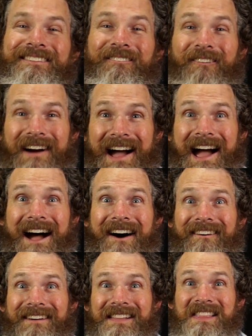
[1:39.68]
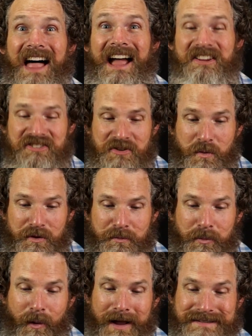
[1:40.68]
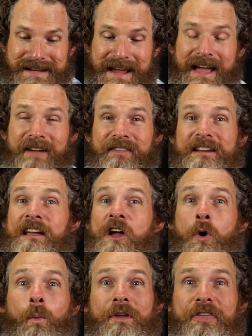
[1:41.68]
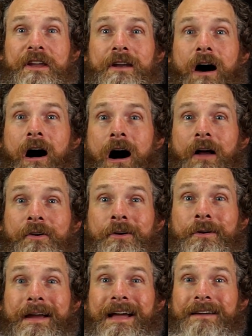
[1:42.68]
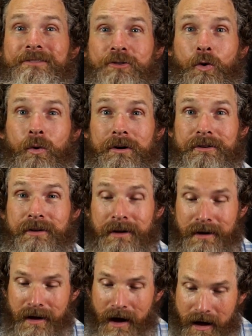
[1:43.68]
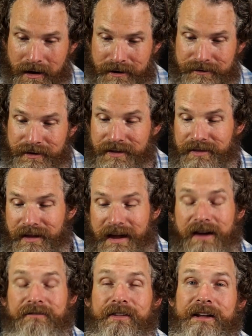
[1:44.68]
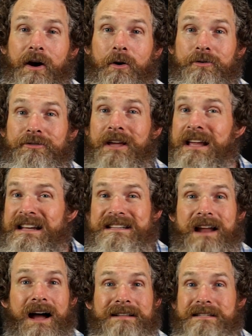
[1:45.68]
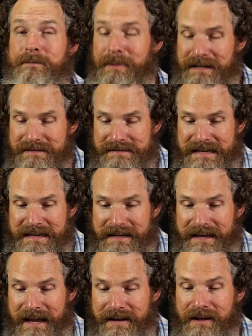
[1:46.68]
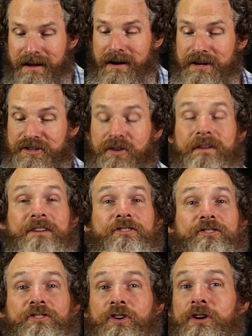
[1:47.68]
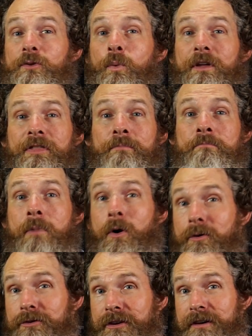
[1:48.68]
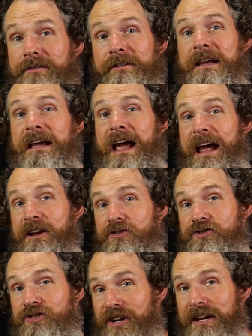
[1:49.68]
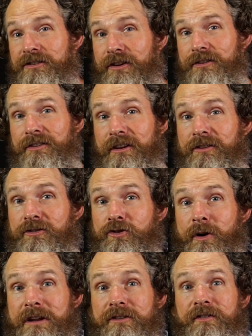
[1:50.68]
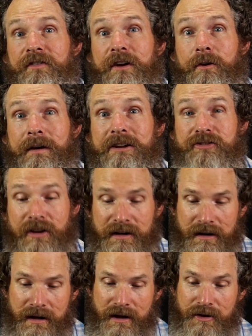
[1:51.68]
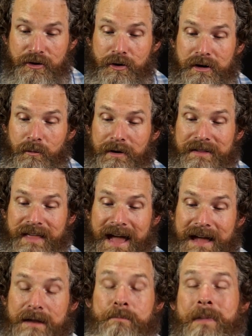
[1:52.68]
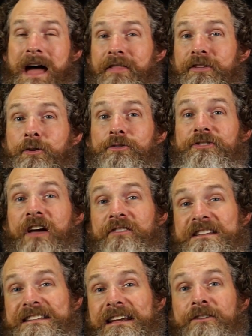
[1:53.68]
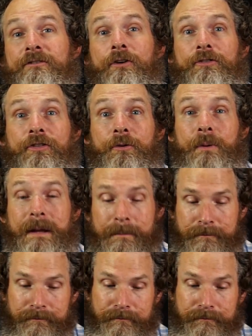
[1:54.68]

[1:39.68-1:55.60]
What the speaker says: Wow, Elijah was brought to heaven with an honor escort of the heavenly host, not to be seen again until he stood with Moses at Jesus's transfiguration. You can read that in Matthew 17, verse 3.